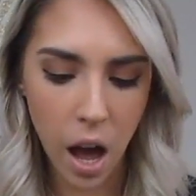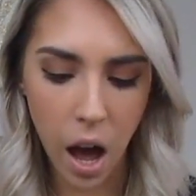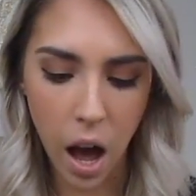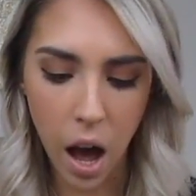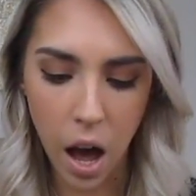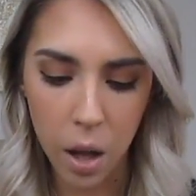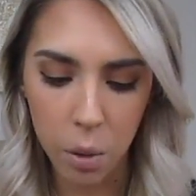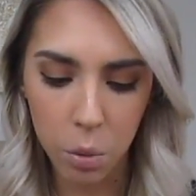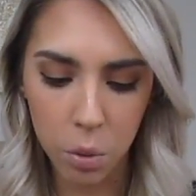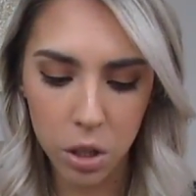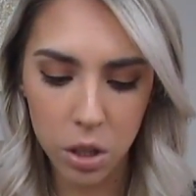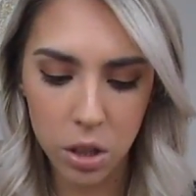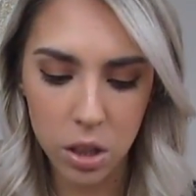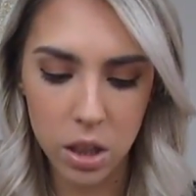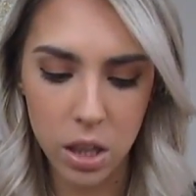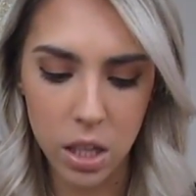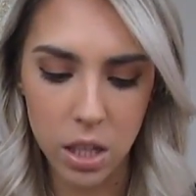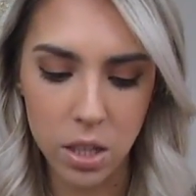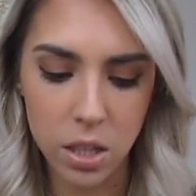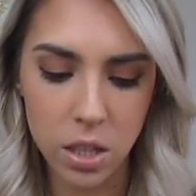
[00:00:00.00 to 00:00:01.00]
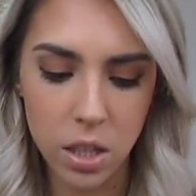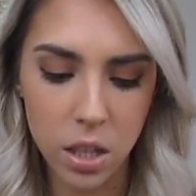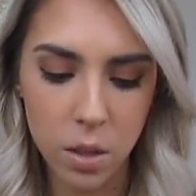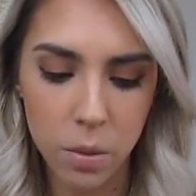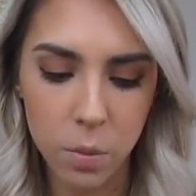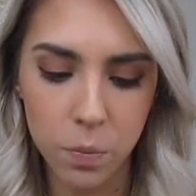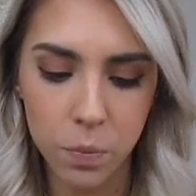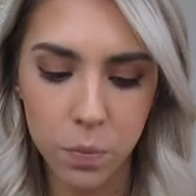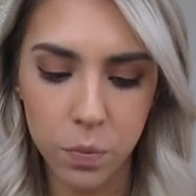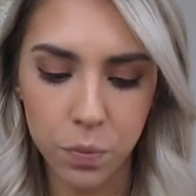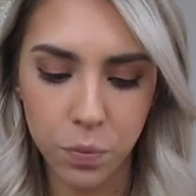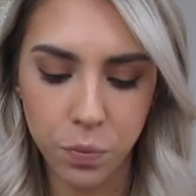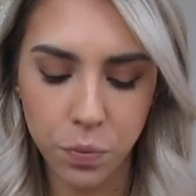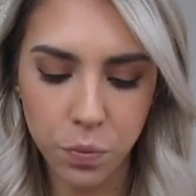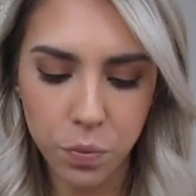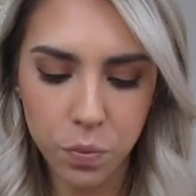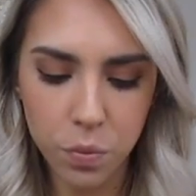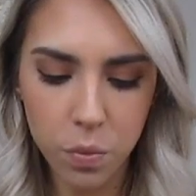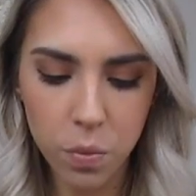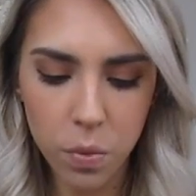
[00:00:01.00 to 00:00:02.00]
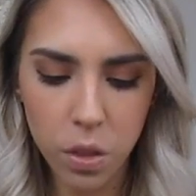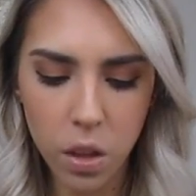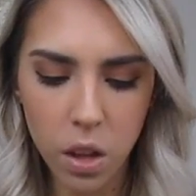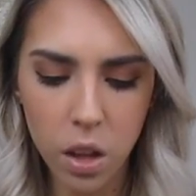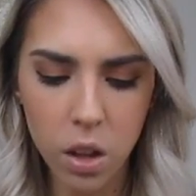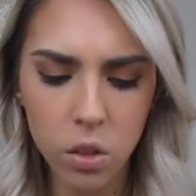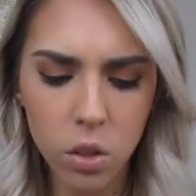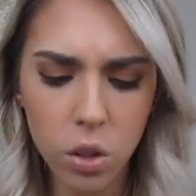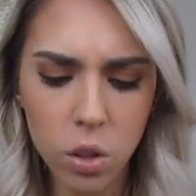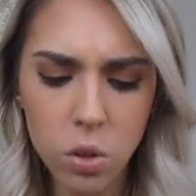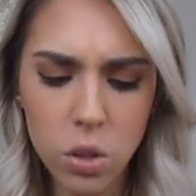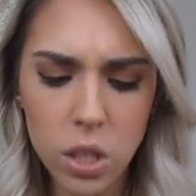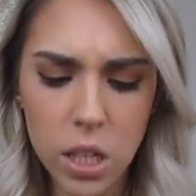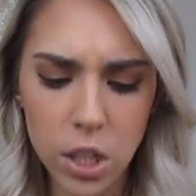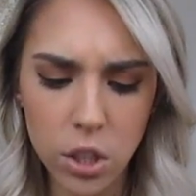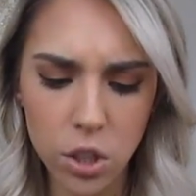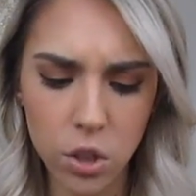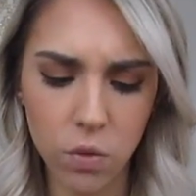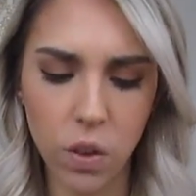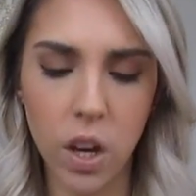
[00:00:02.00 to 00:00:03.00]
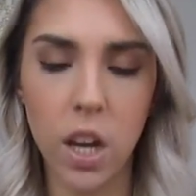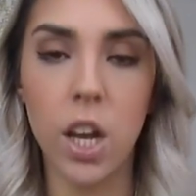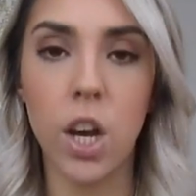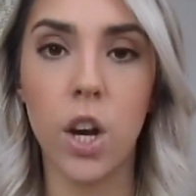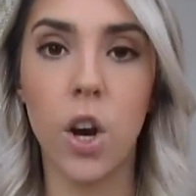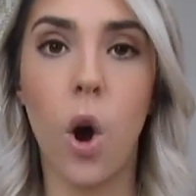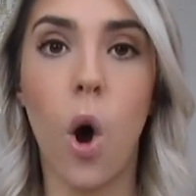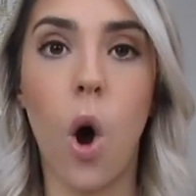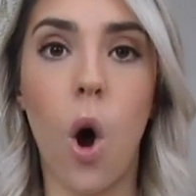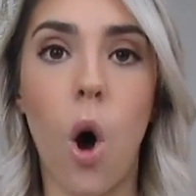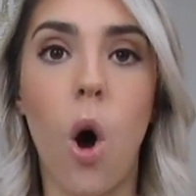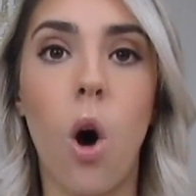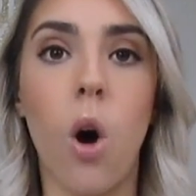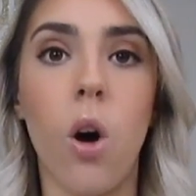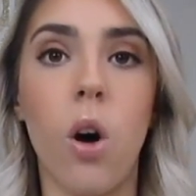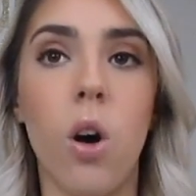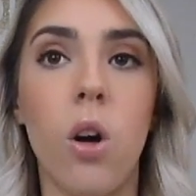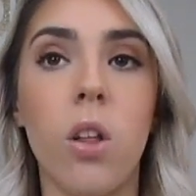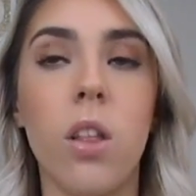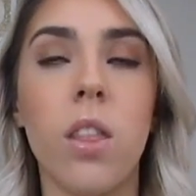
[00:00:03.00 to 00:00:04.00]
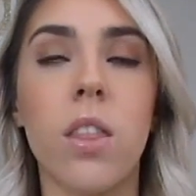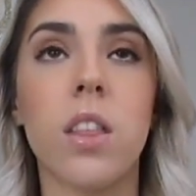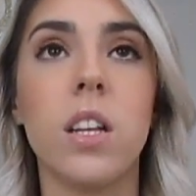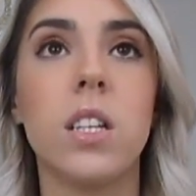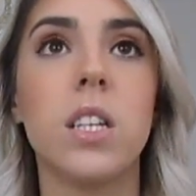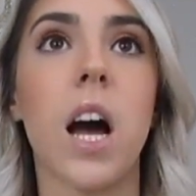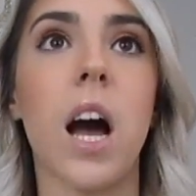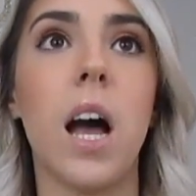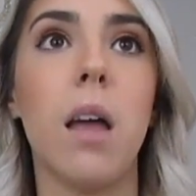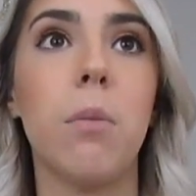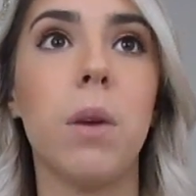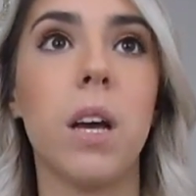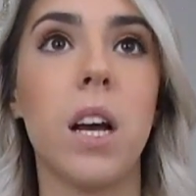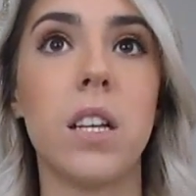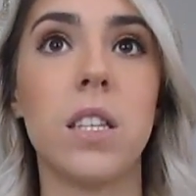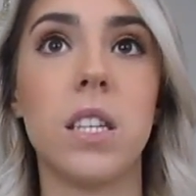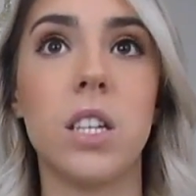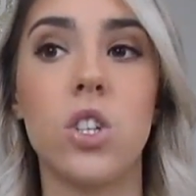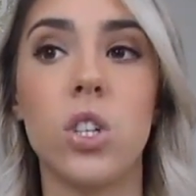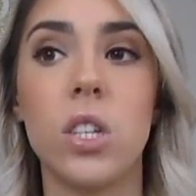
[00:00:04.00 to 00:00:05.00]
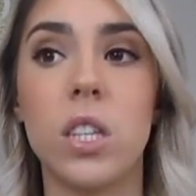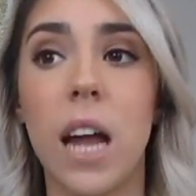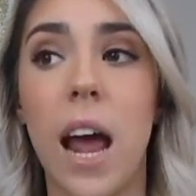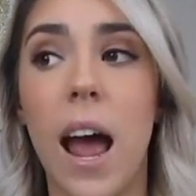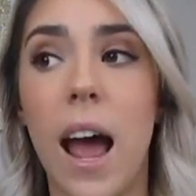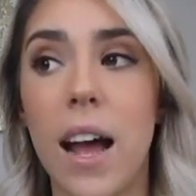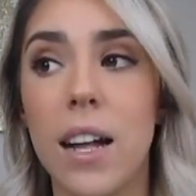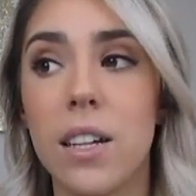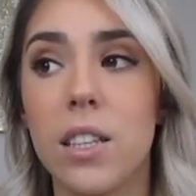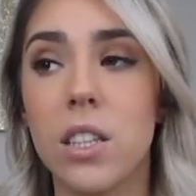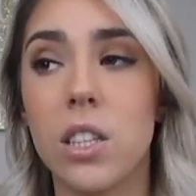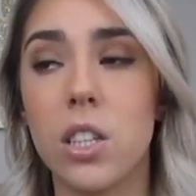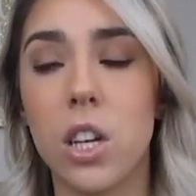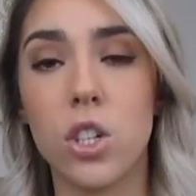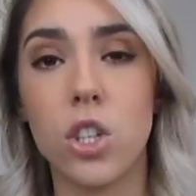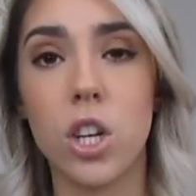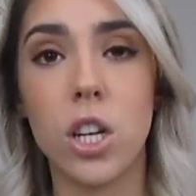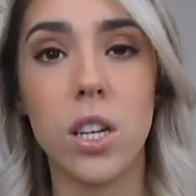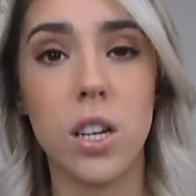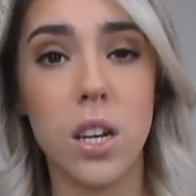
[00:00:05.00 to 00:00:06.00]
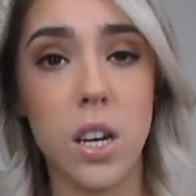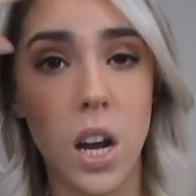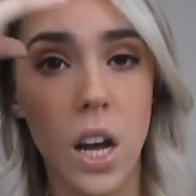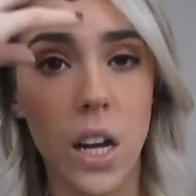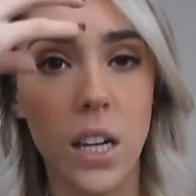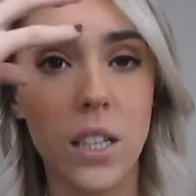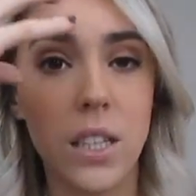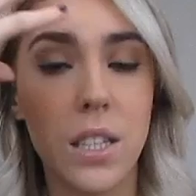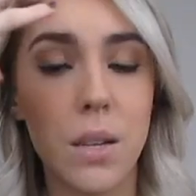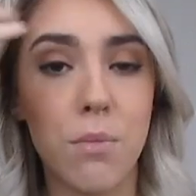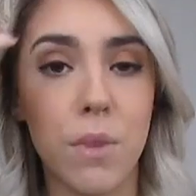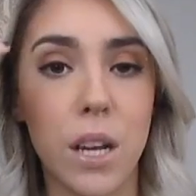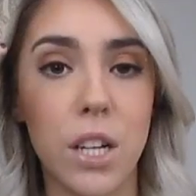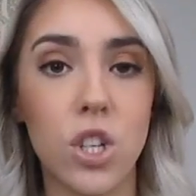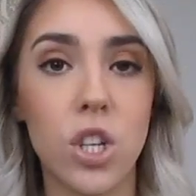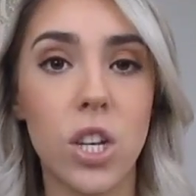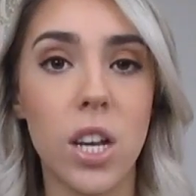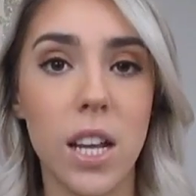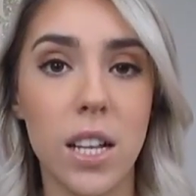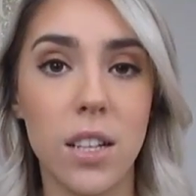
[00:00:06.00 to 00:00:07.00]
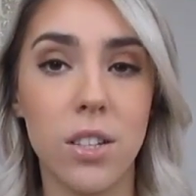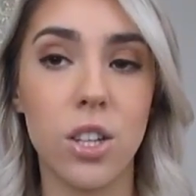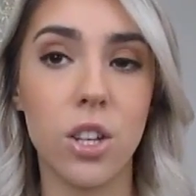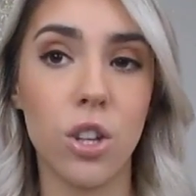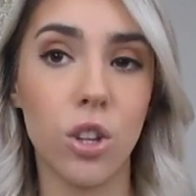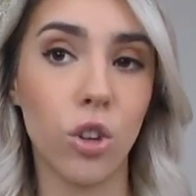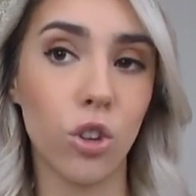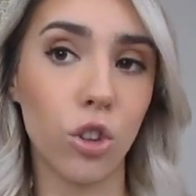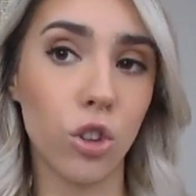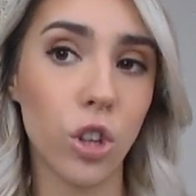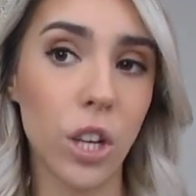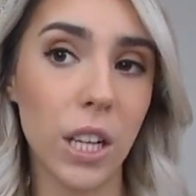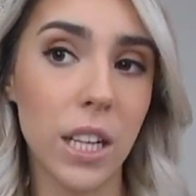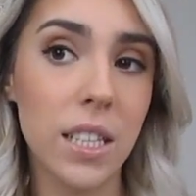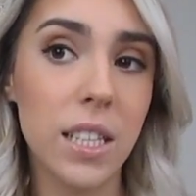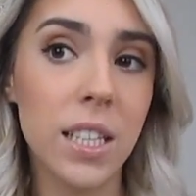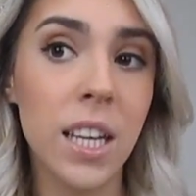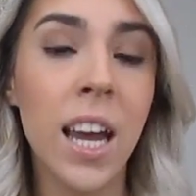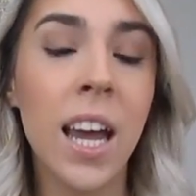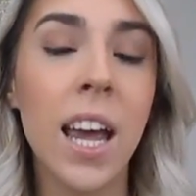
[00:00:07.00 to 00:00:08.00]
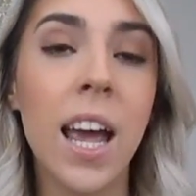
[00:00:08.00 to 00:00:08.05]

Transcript: I wear this little section right here all the time because it just adds such a nice dimension into the crease,